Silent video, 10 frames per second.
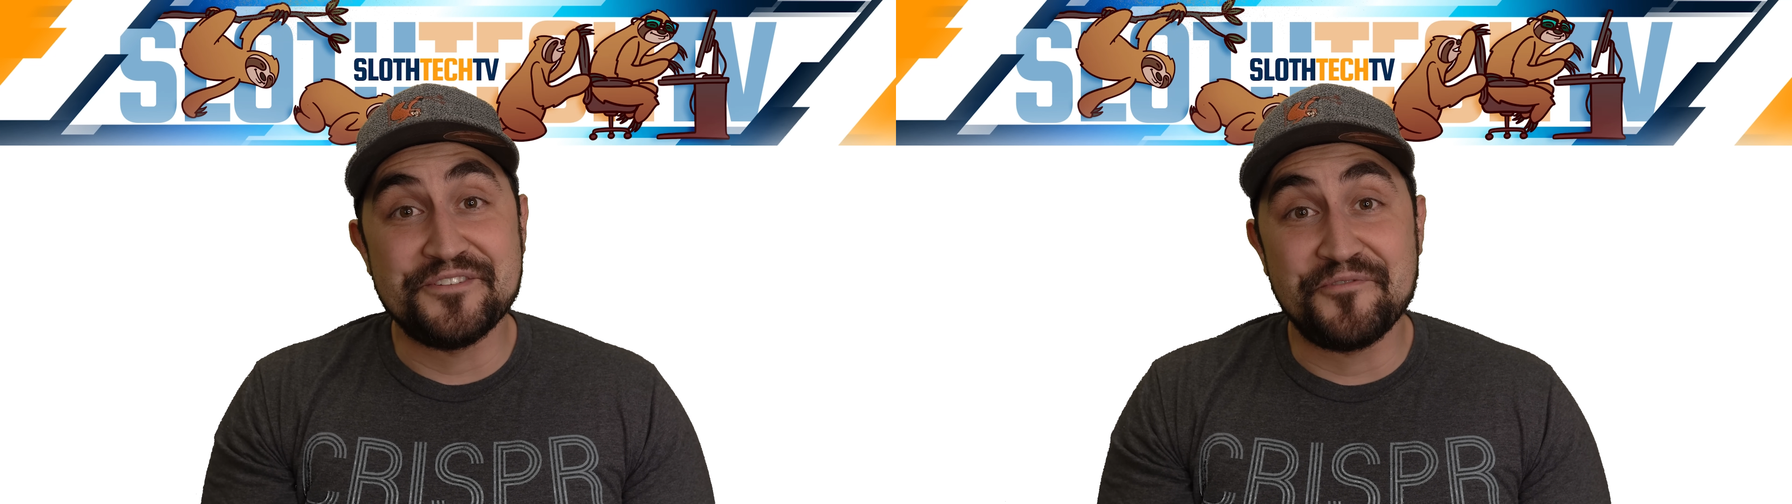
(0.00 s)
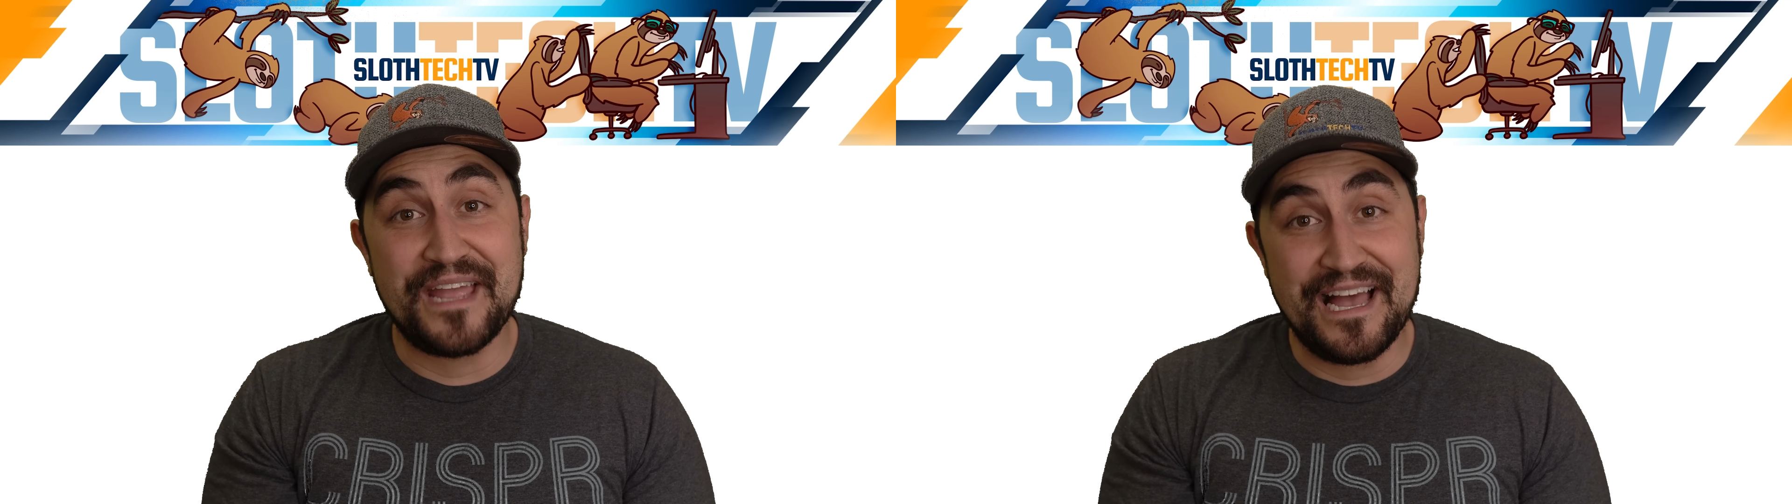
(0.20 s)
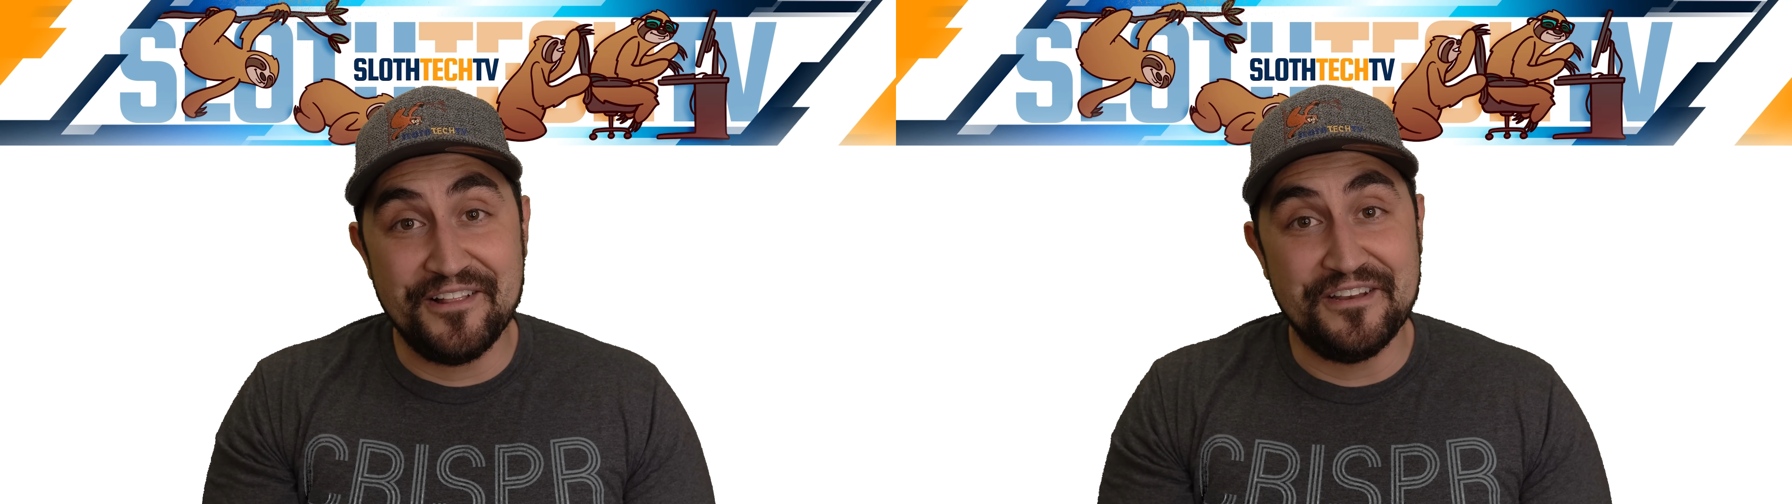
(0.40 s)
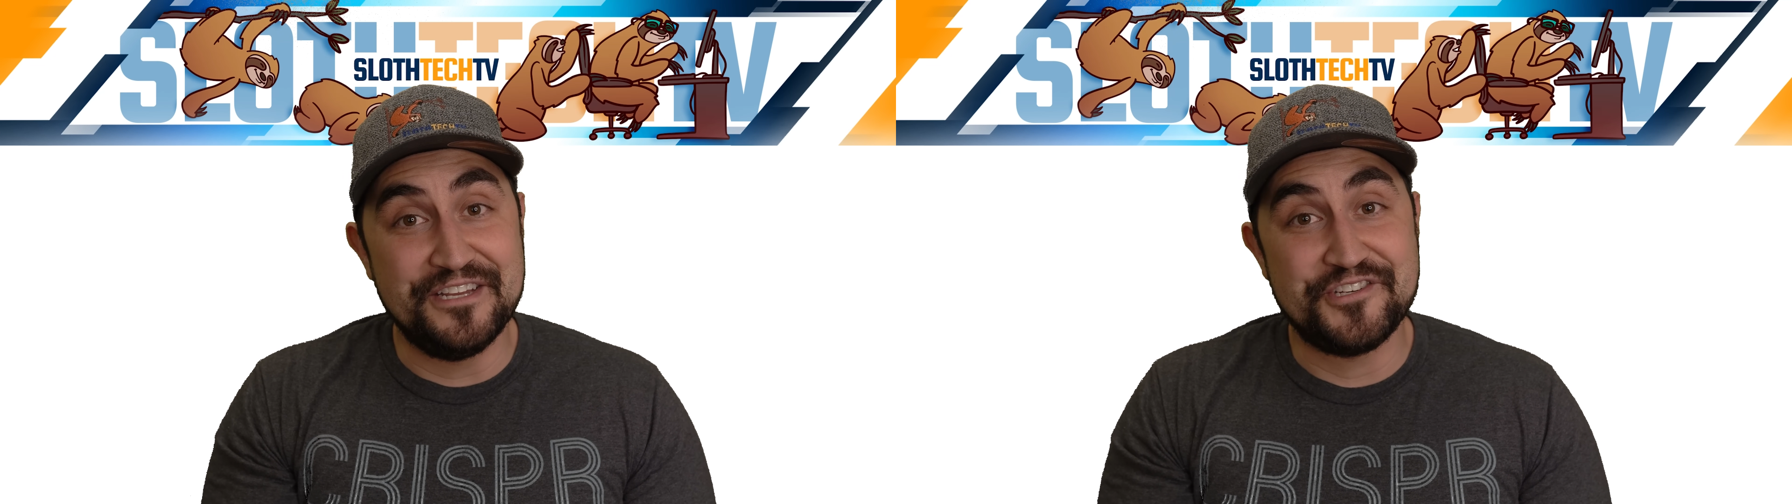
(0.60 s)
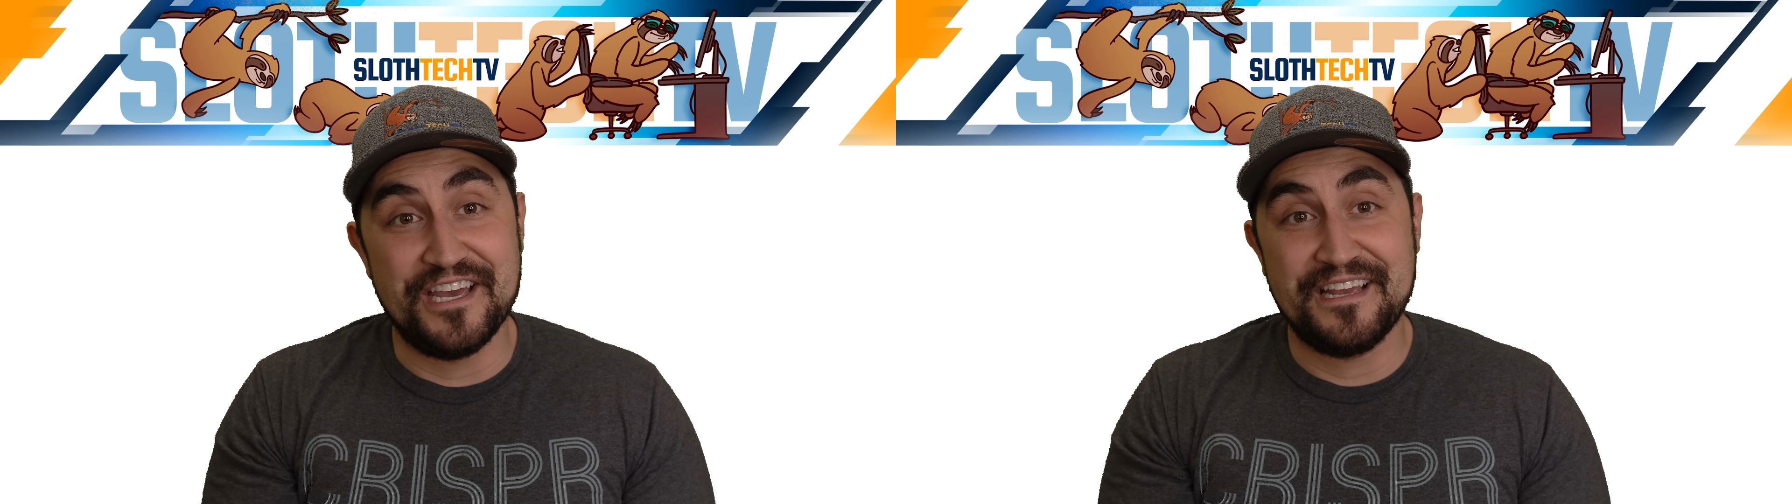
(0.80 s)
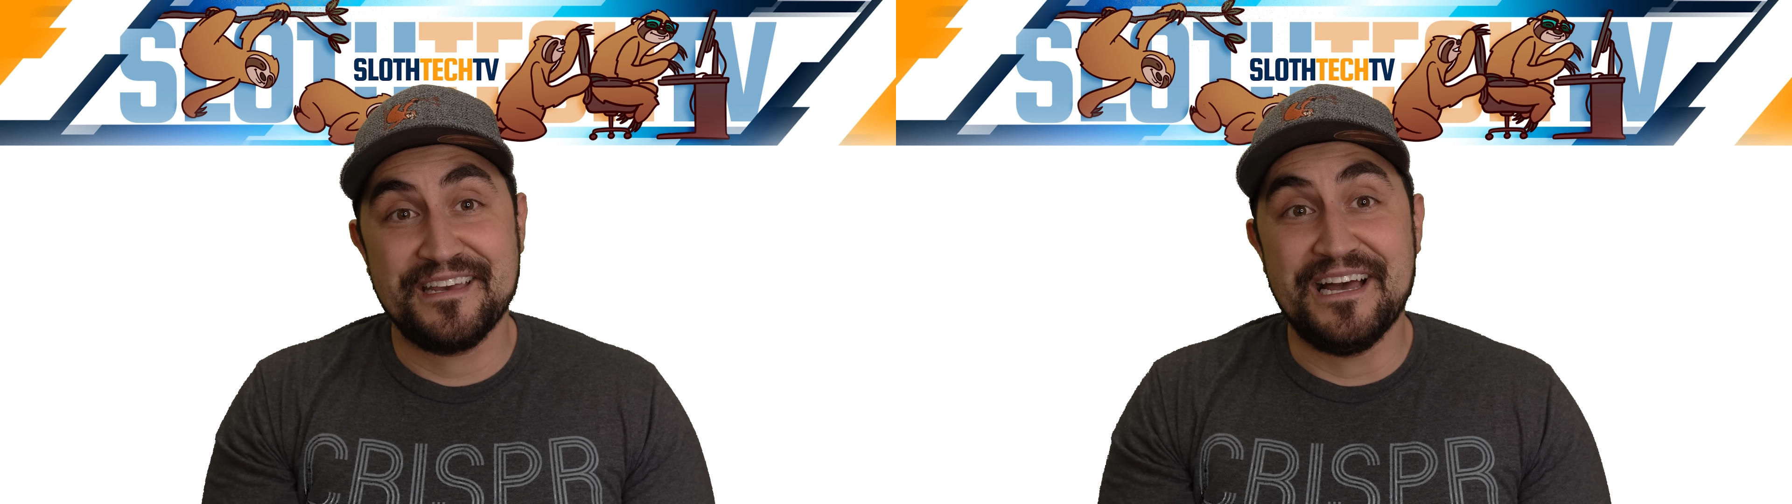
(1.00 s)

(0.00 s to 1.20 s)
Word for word: is a reality check.